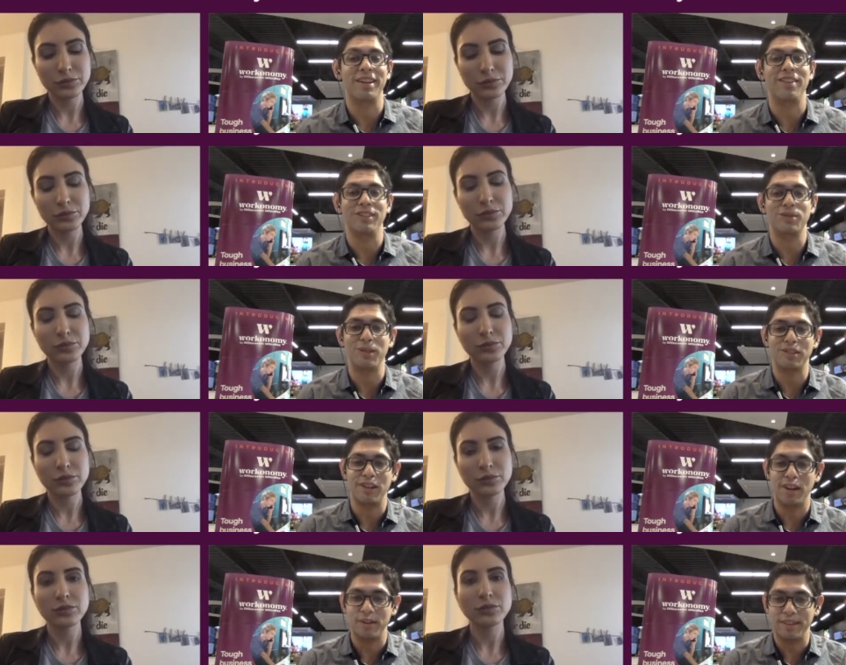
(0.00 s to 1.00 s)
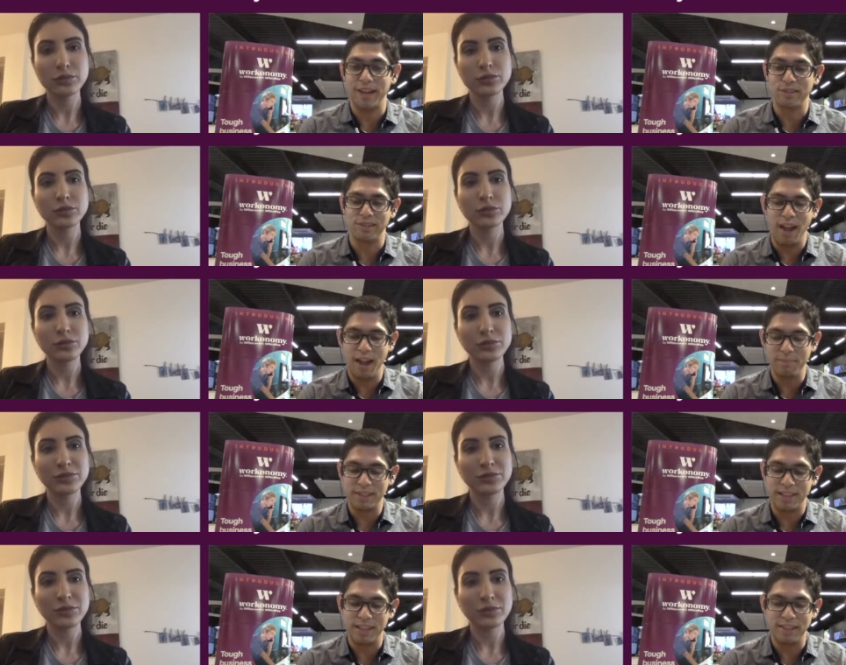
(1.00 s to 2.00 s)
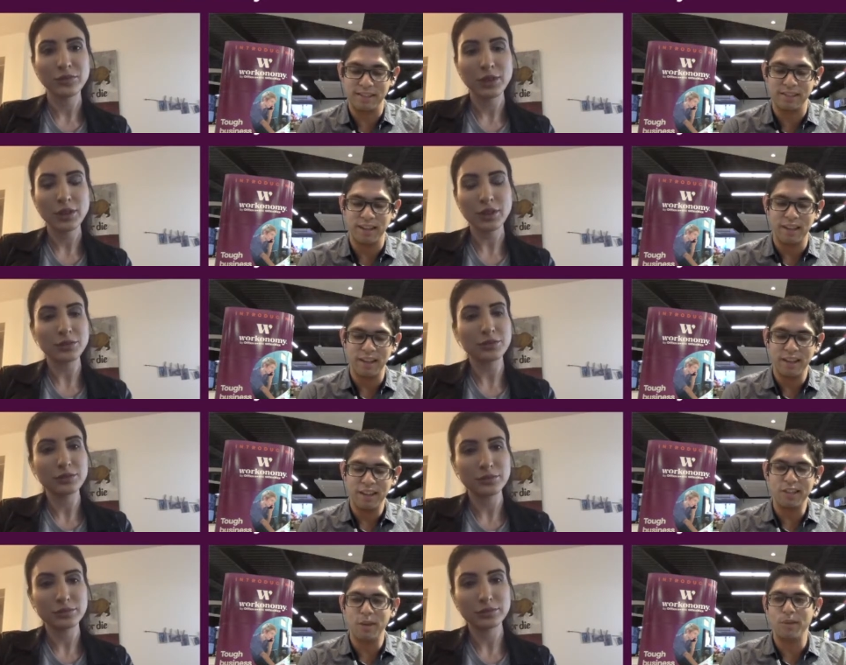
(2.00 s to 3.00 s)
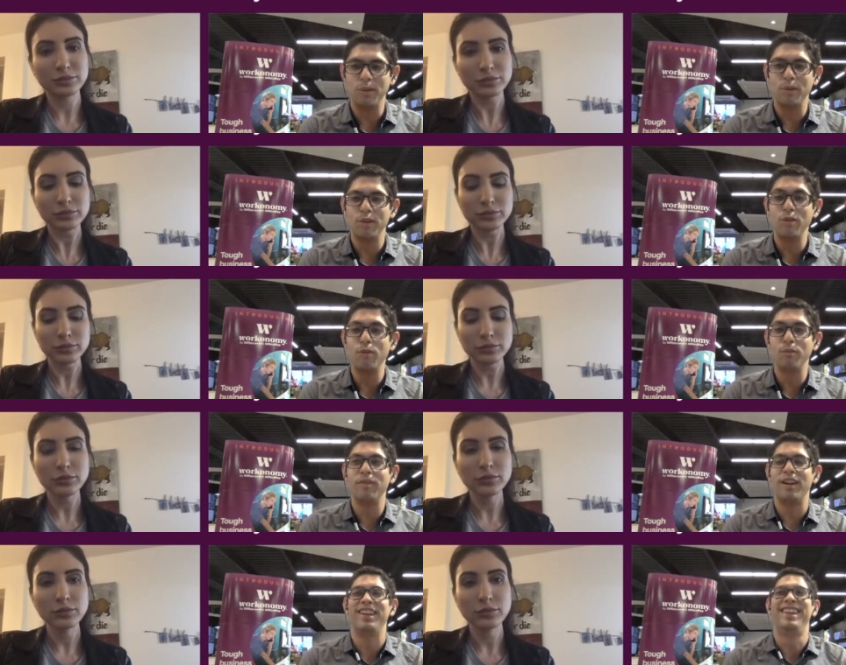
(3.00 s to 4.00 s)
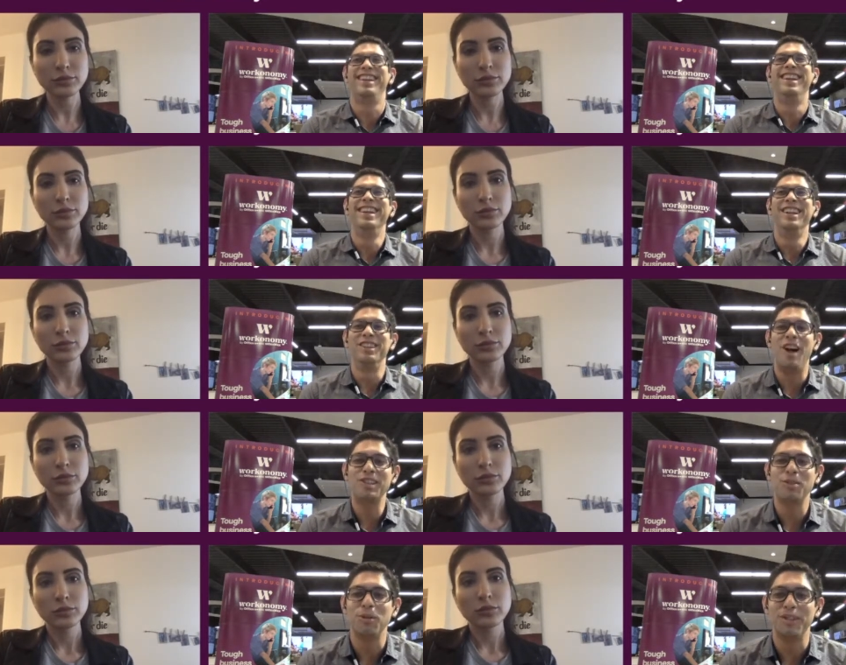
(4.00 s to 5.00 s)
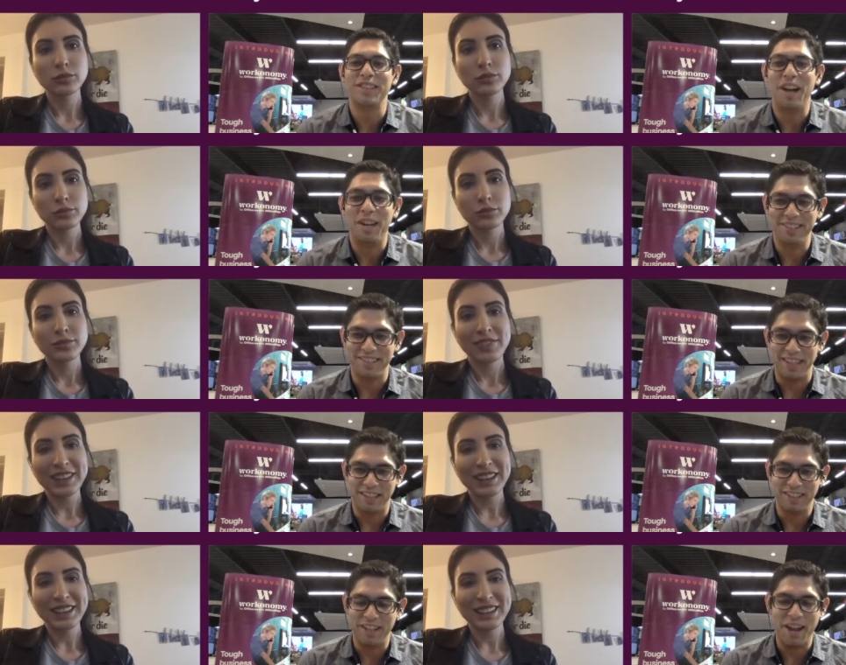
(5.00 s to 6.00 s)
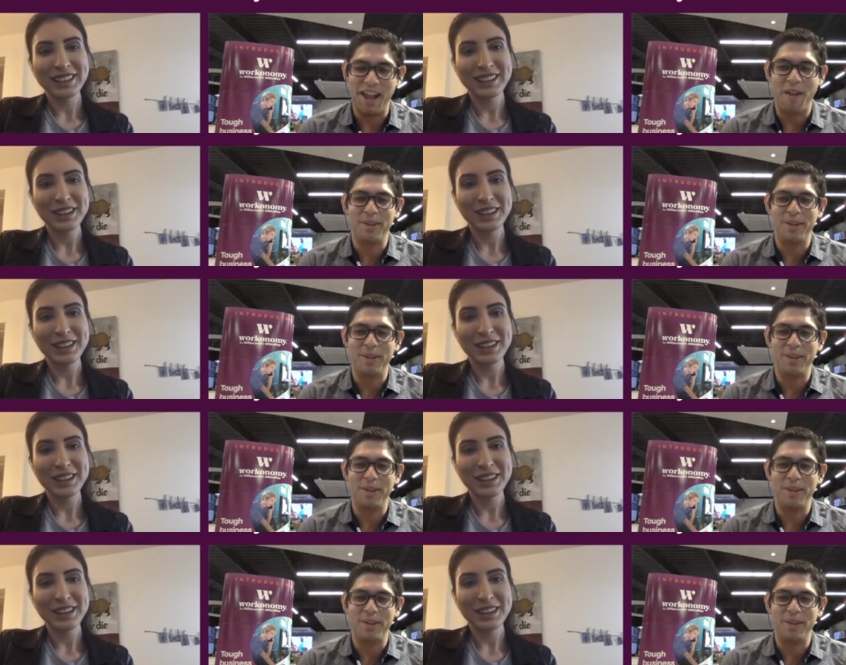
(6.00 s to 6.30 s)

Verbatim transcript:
Speaker 1: gotten this question a hundred thousand times is, you know, you, you law school is not easy. Like, I